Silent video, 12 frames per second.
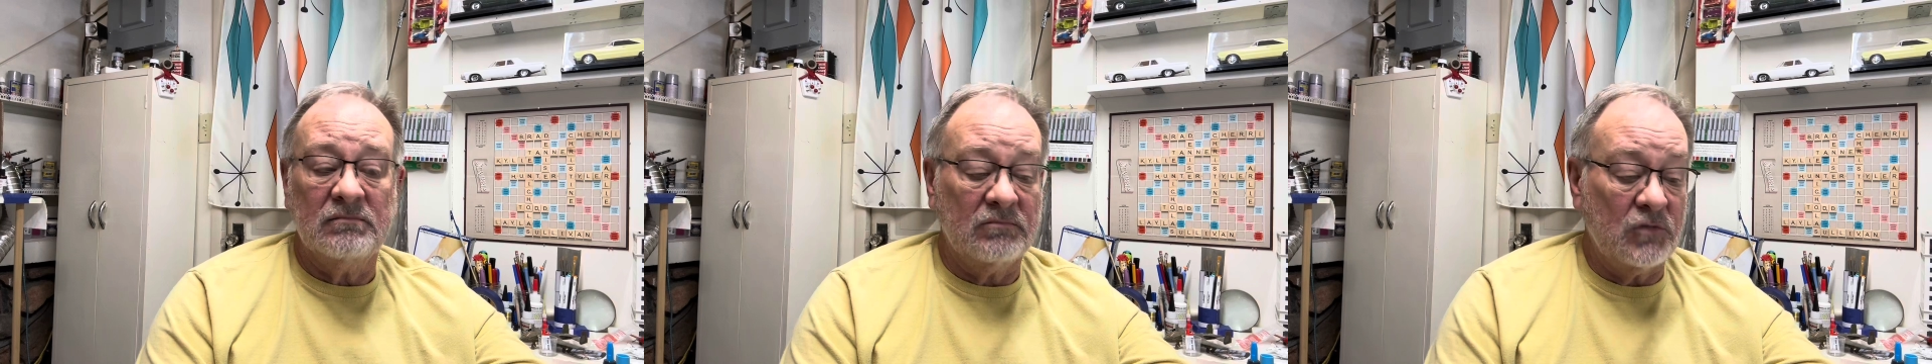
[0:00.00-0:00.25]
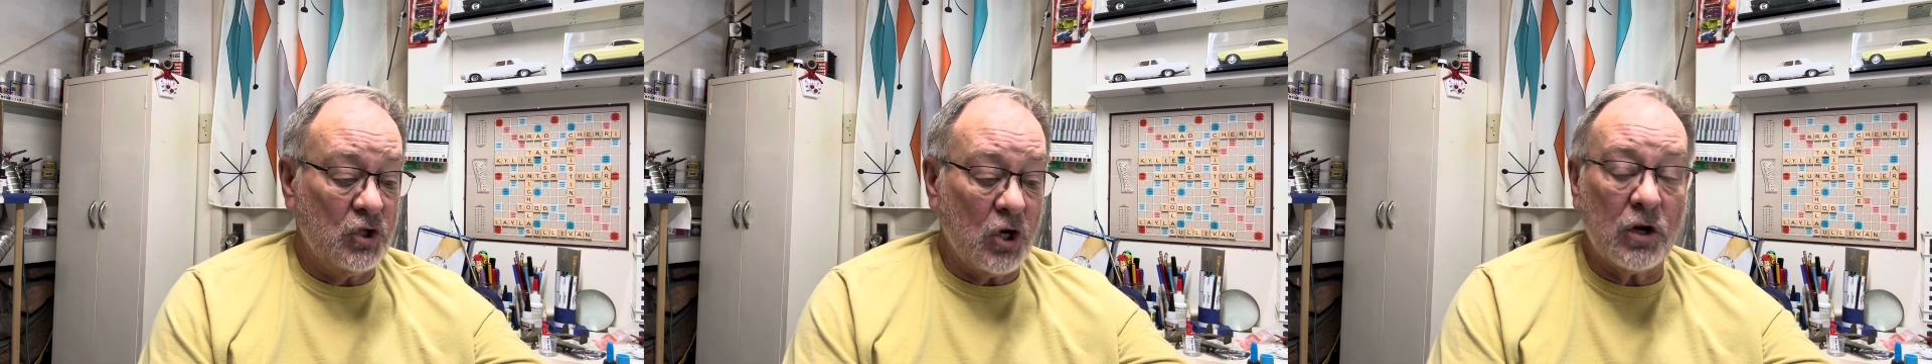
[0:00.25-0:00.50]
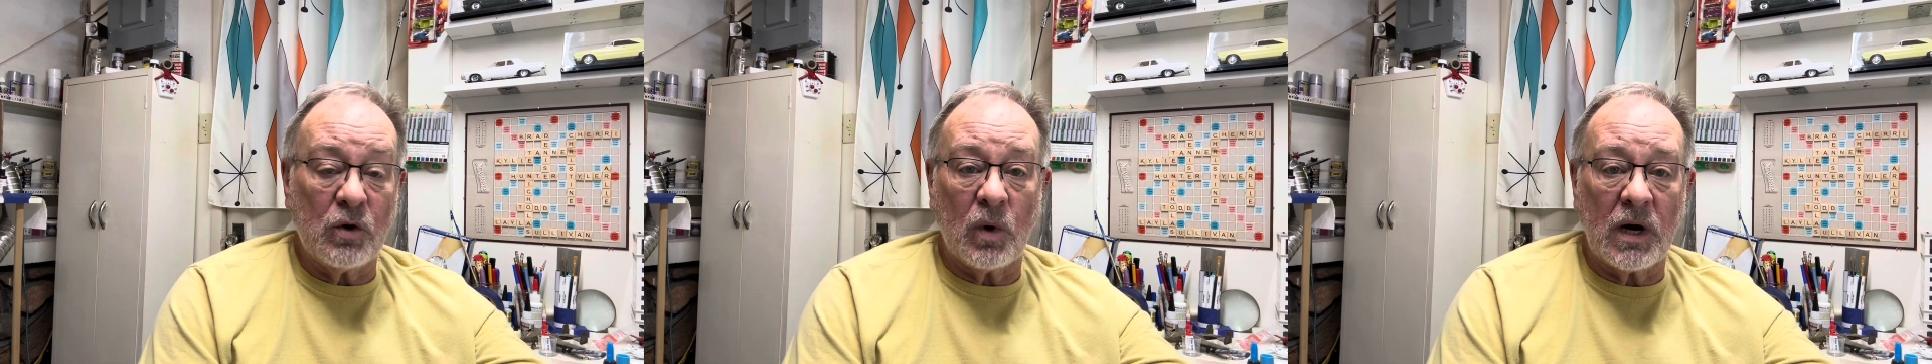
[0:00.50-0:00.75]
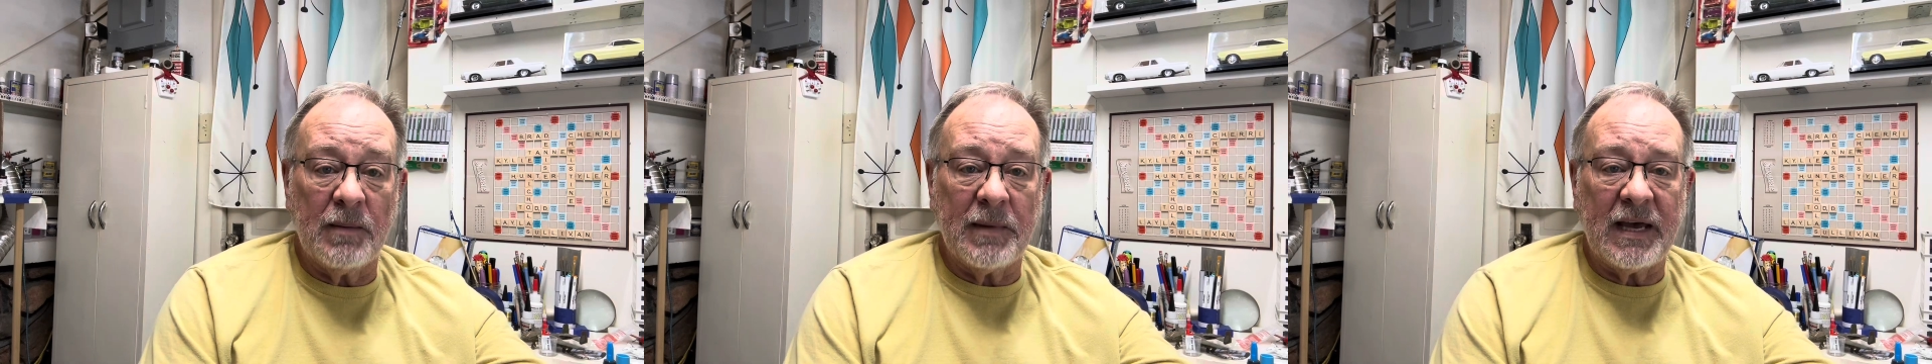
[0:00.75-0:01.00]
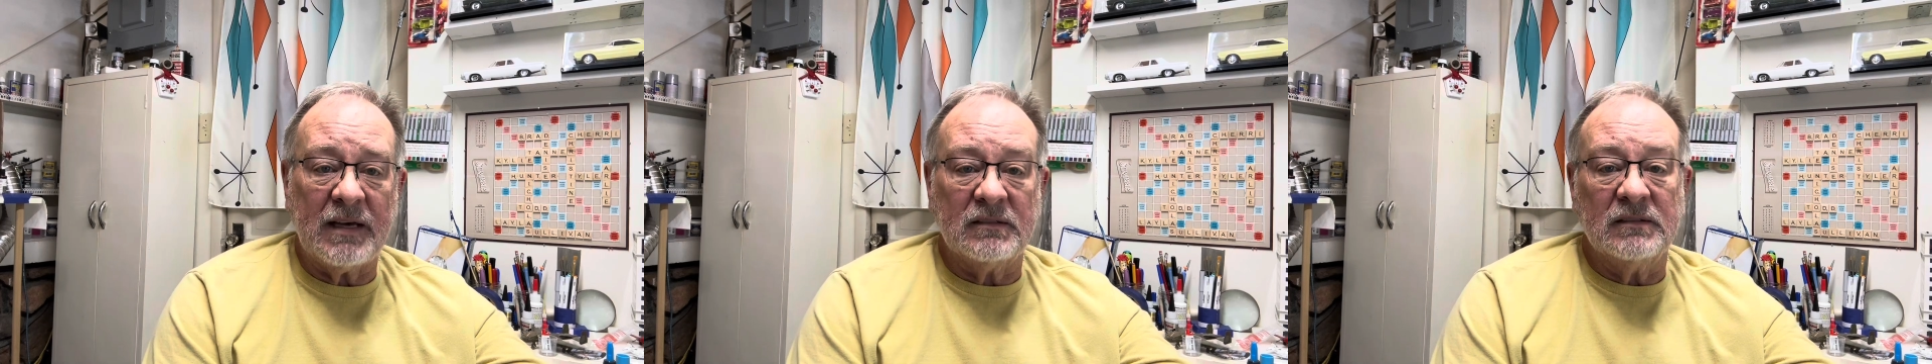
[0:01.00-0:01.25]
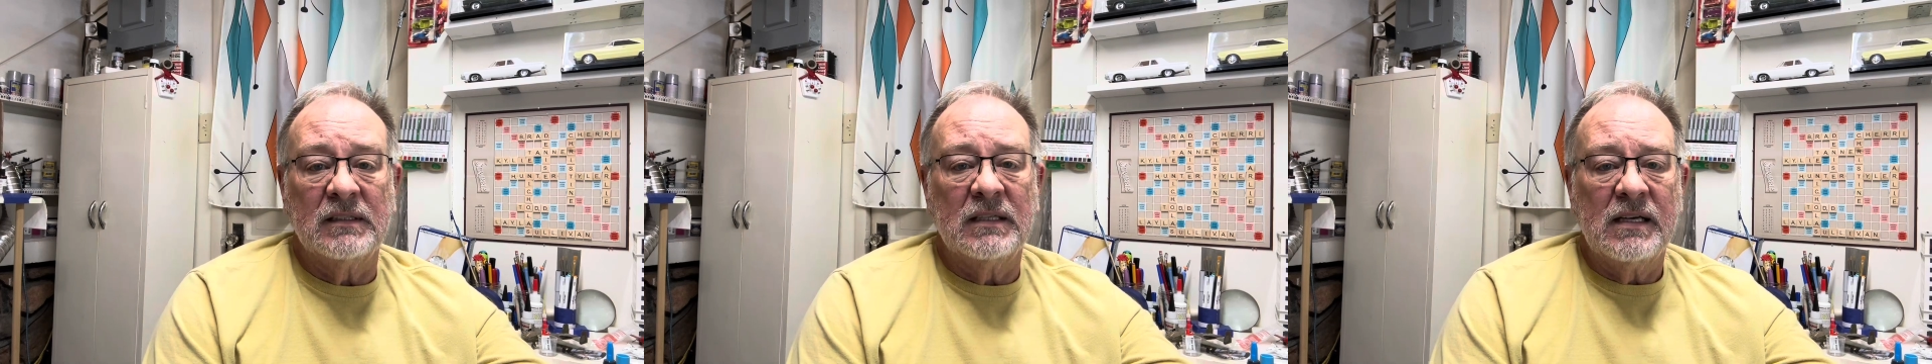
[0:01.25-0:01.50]
show you where I'm at.
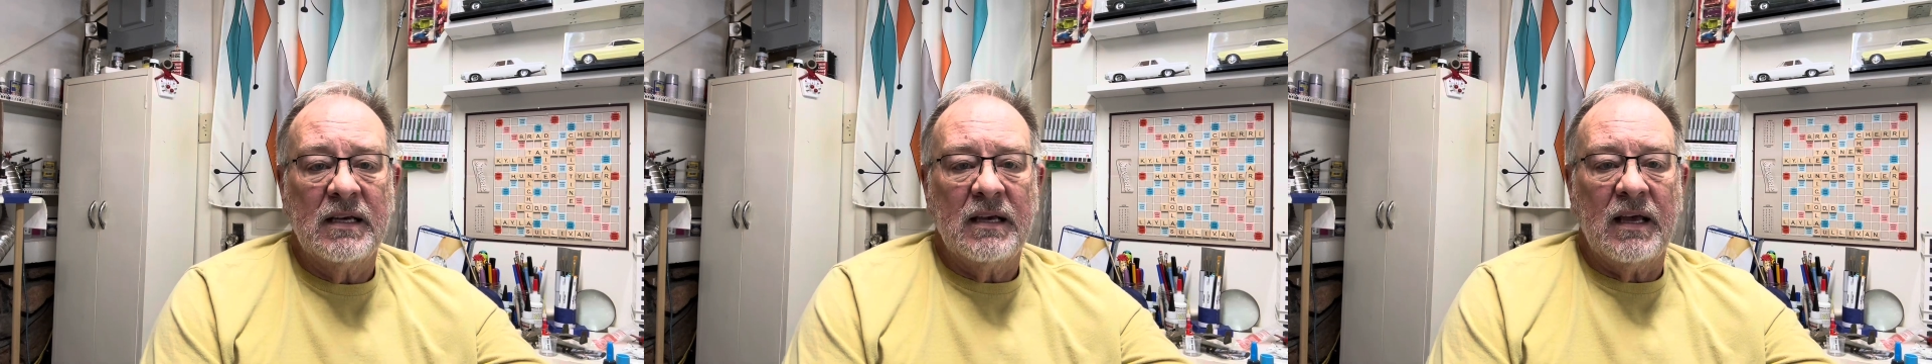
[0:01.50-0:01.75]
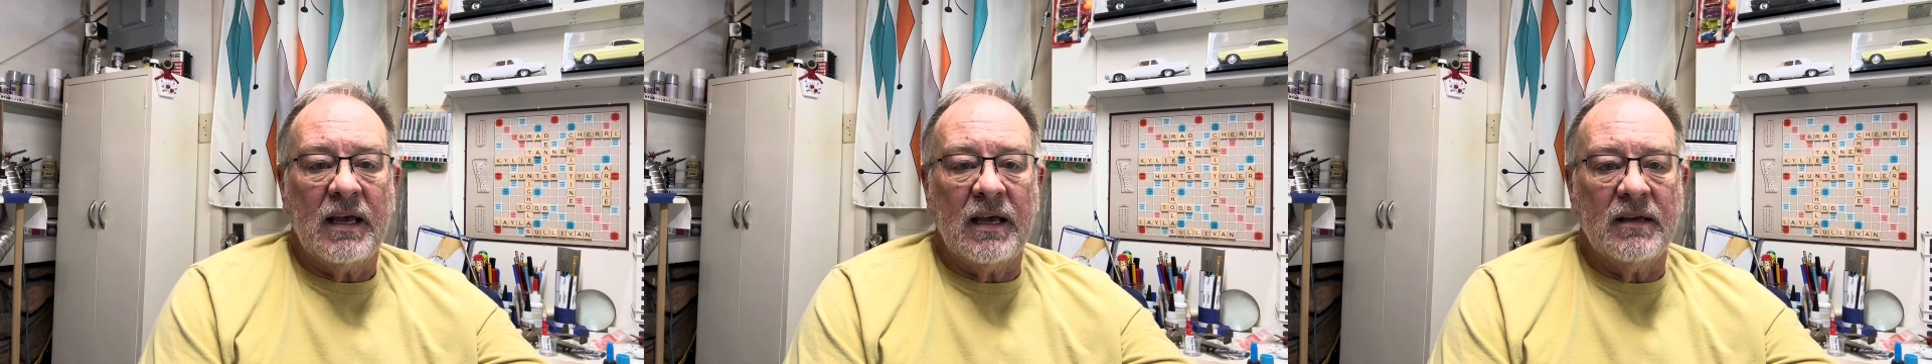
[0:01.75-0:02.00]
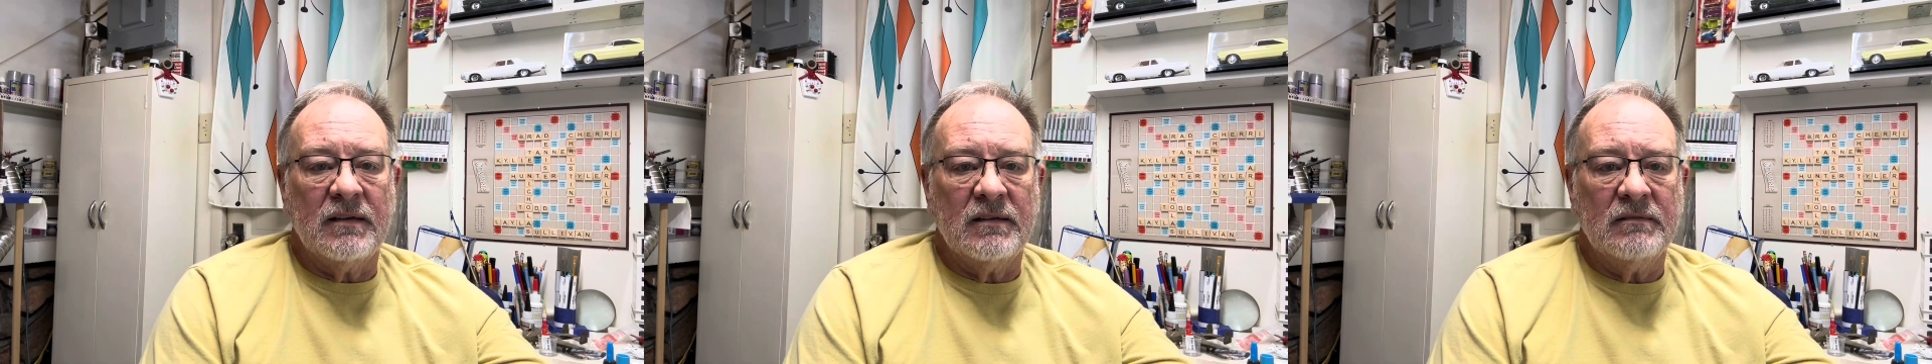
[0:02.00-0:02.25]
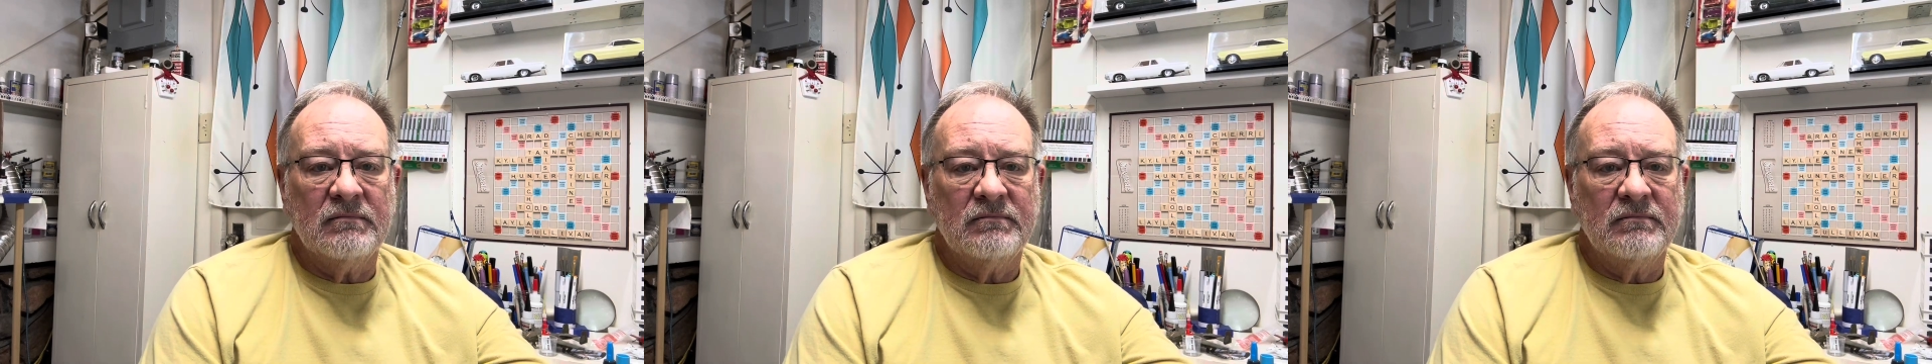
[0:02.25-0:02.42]
And